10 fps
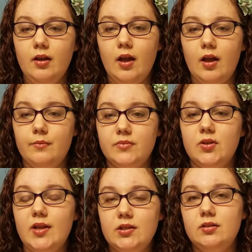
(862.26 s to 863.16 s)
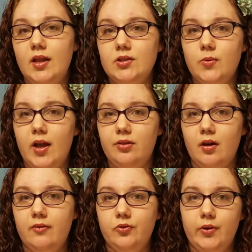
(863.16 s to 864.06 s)
Um, so that that's why I
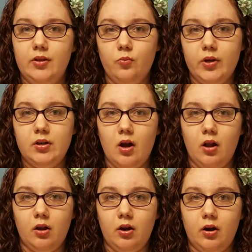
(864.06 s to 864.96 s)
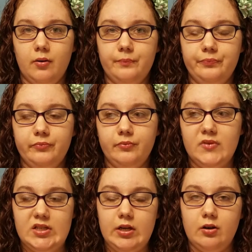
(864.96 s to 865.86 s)
thought of doing the one dollar
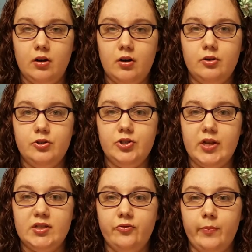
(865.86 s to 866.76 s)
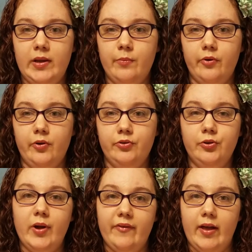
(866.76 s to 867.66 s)
tier just for people who
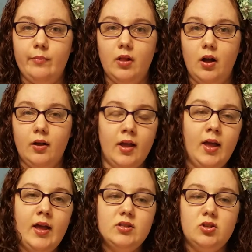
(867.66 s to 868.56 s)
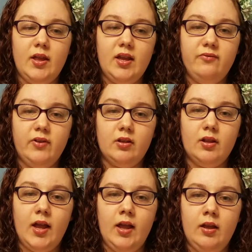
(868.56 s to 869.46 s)
do have ad block, so they can feel
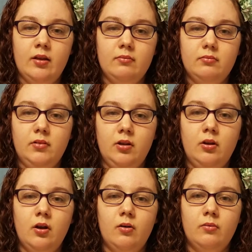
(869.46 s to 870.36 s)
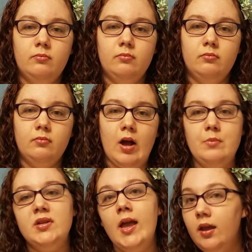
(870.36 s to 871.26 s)
like, you know, I'm
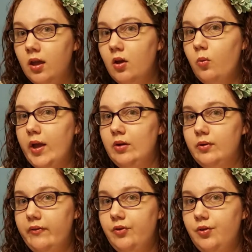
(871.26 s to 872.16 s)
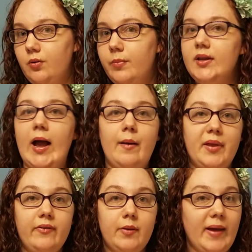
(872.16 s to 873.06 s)
taking away revenue, but now I'm
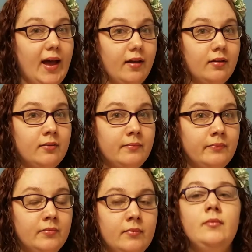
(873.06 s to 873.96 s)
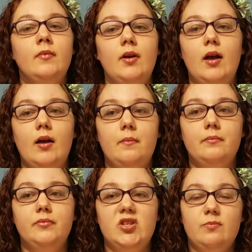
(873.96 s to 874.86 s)
giving it back.
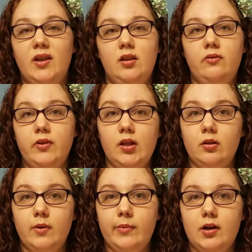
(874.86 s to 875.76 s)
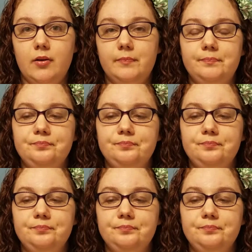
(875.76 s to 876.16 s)
Um, just make you feel a little bit better.